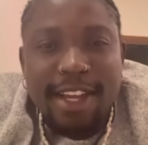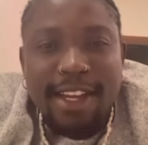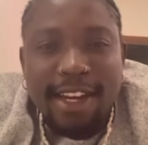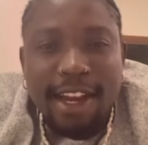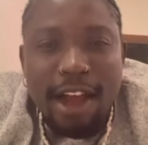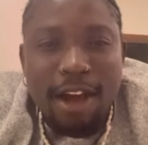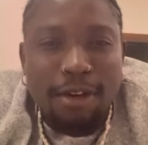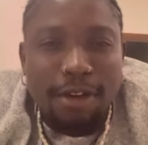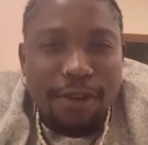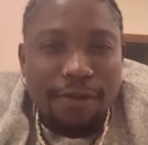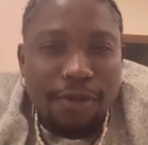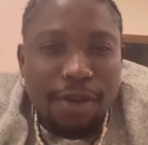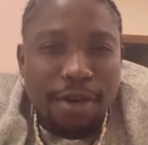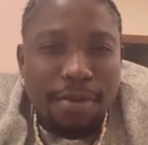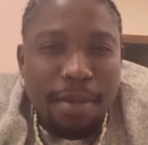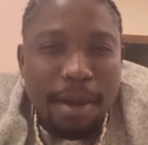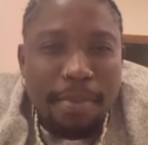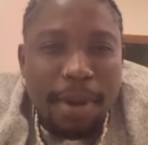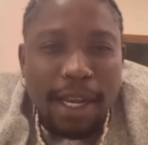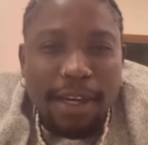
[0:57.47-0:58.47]
Now, if you
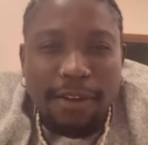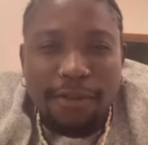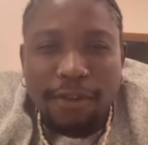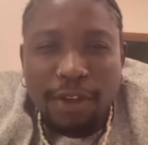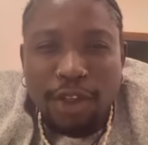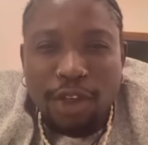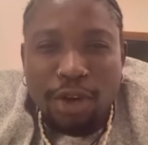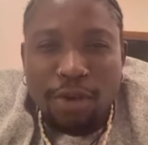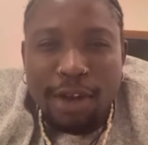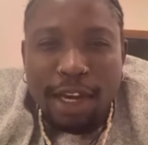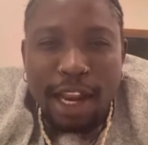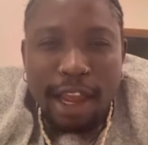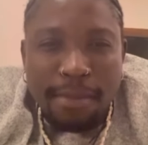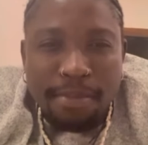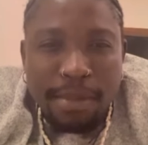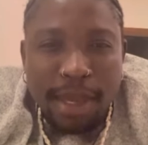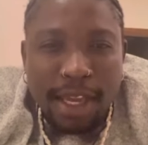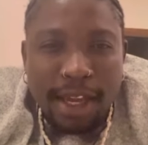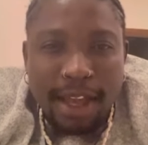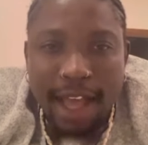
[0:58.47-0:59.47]
remember the video when I
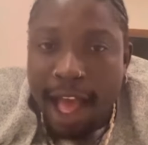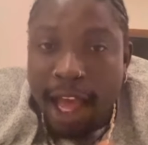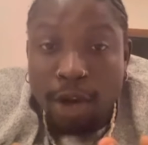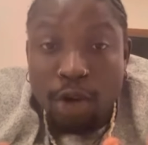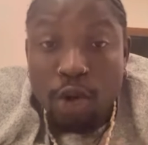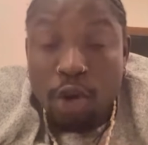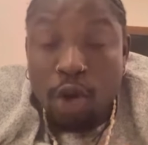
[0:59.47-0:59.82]
make, I don't